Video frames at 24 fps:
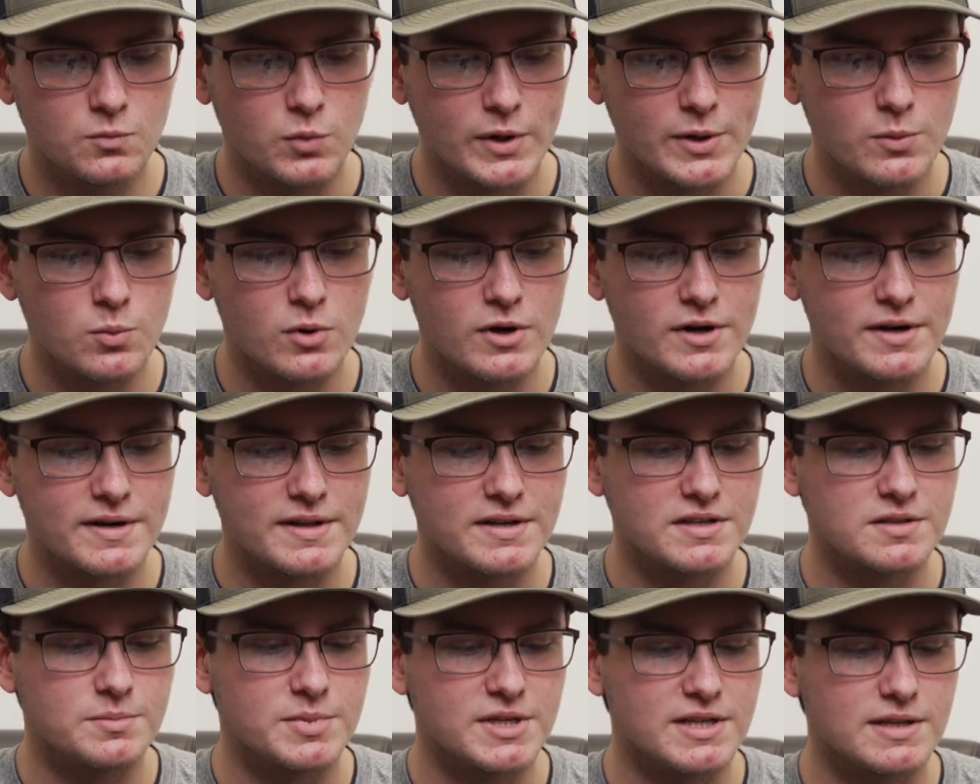We wanted
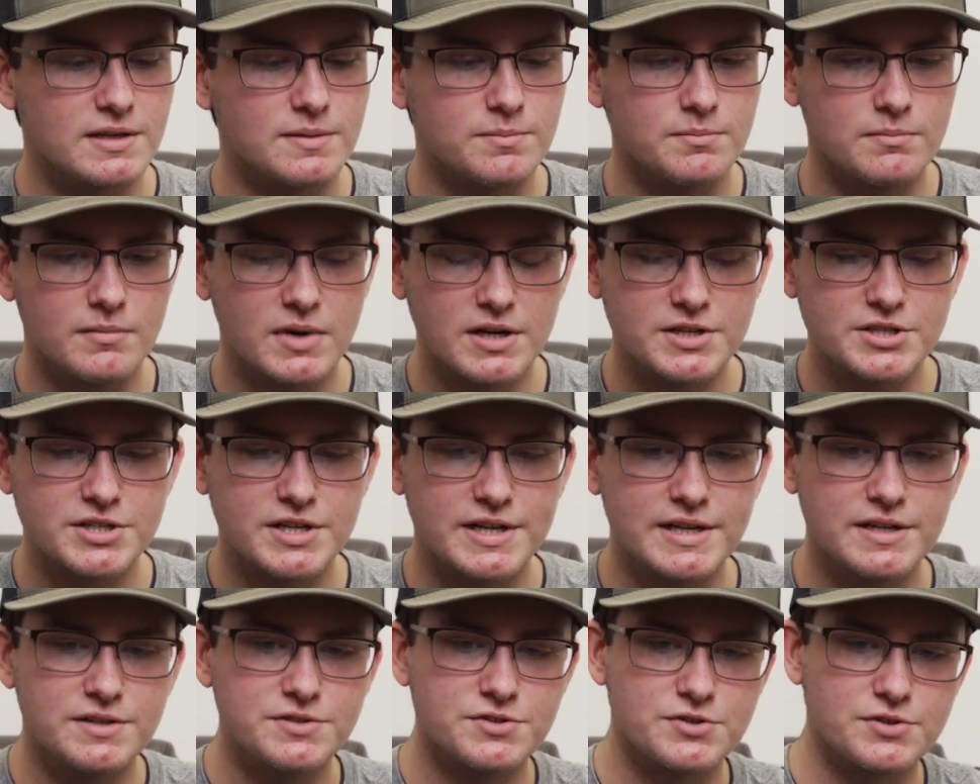it to be much
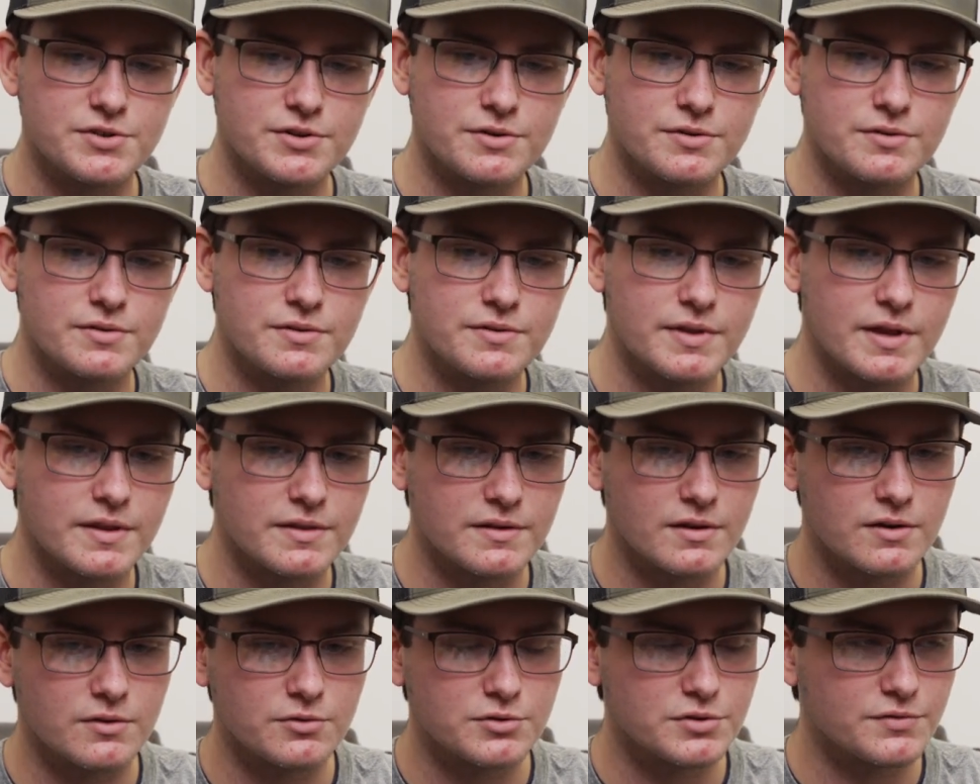easier
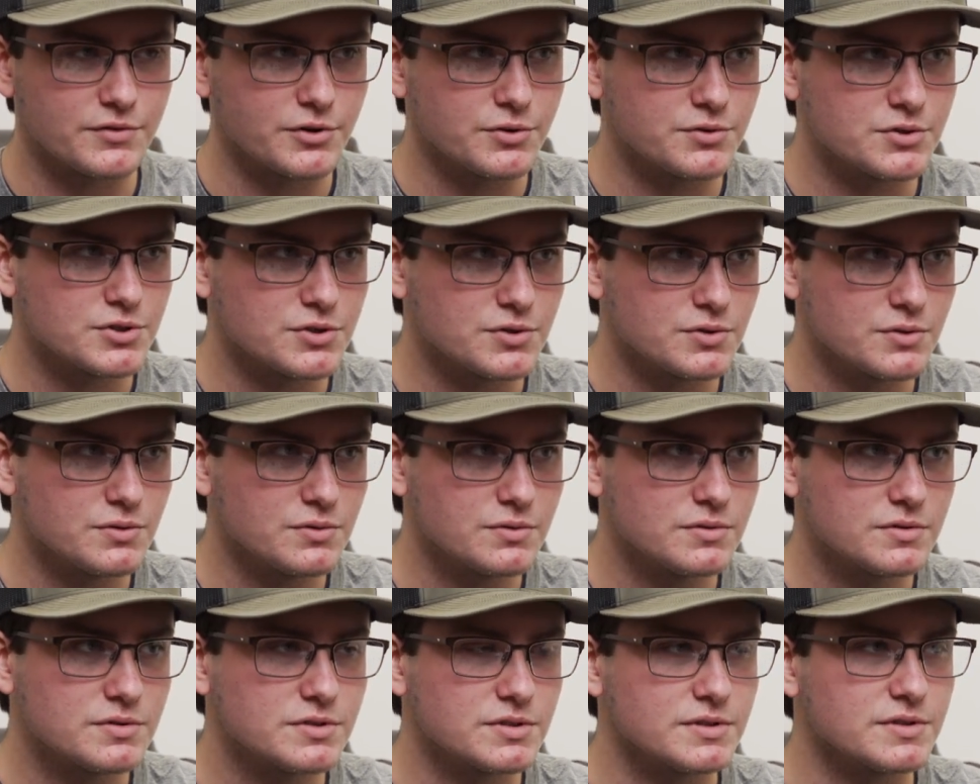than the Ultraview
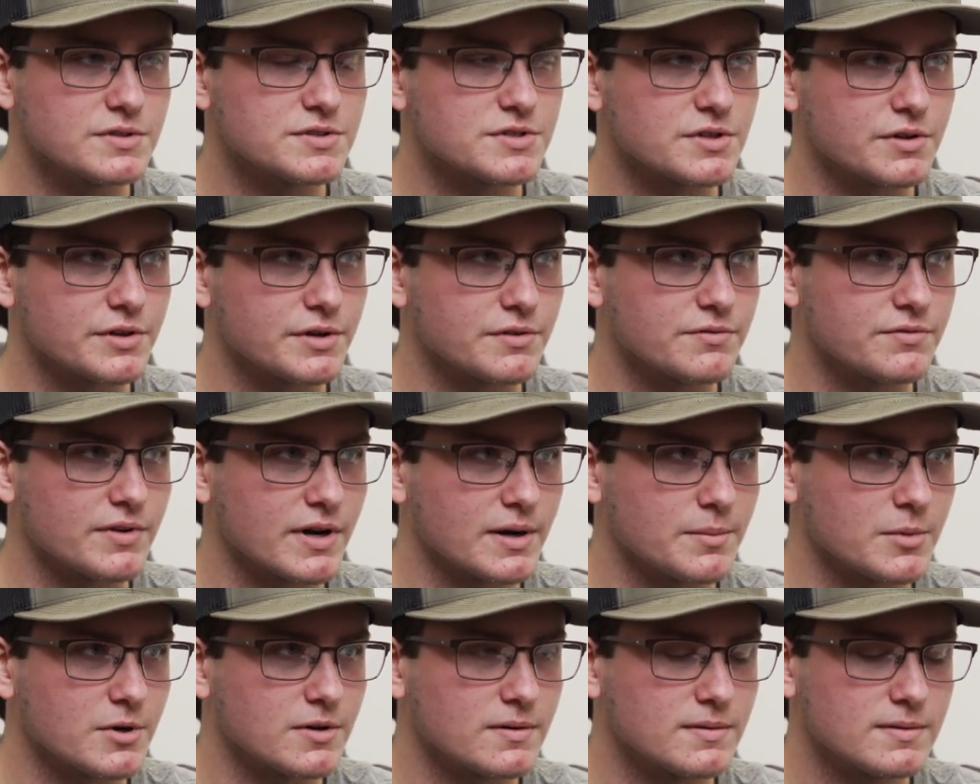2 to install your
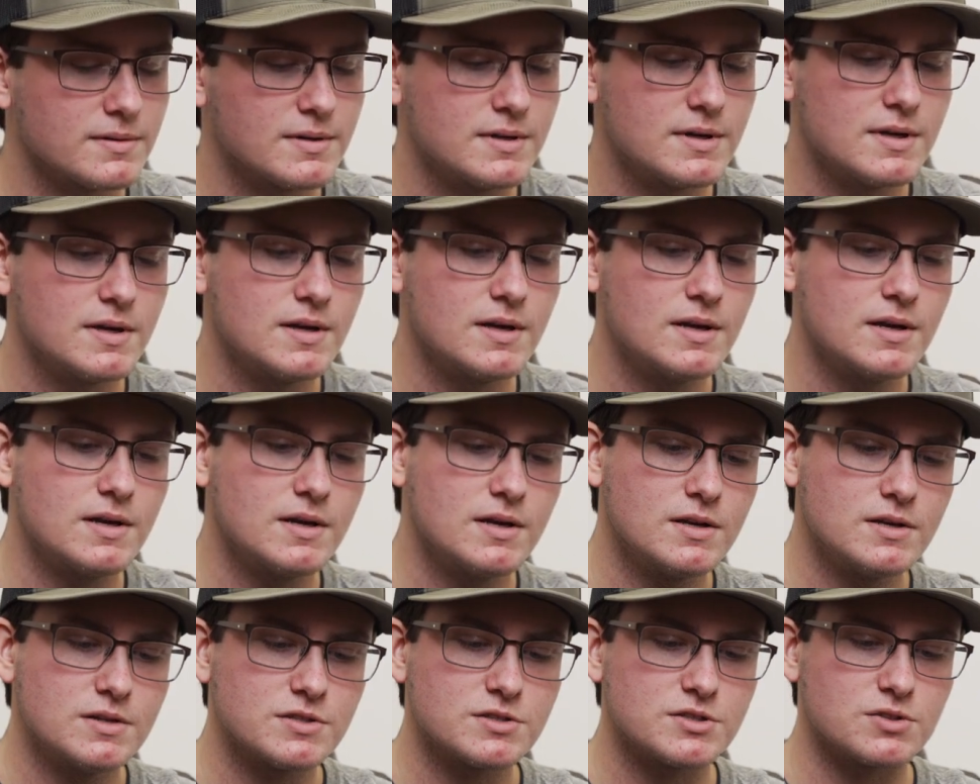fiber.
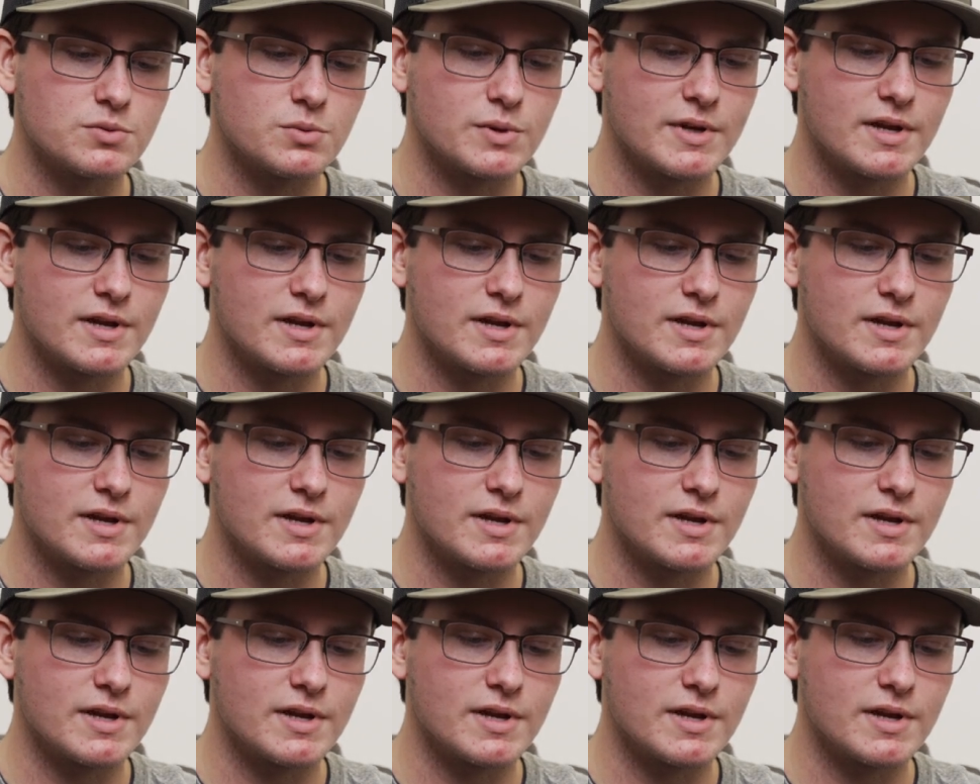So